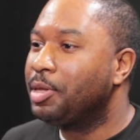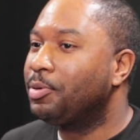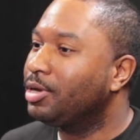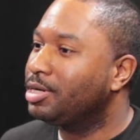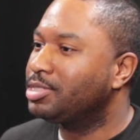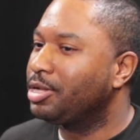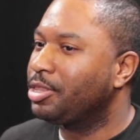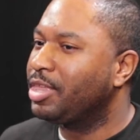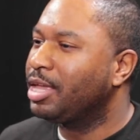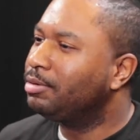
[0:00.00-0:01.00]
people are going to start to
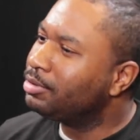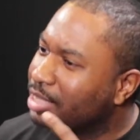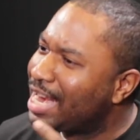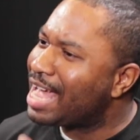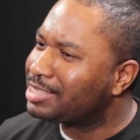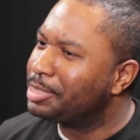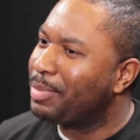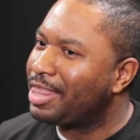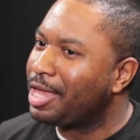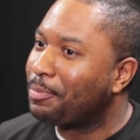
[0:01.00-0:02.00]
think, can I actually
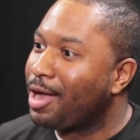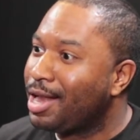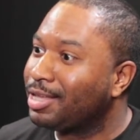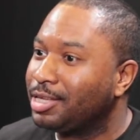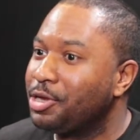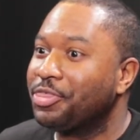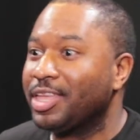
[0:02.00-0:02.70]
buy that product? And you're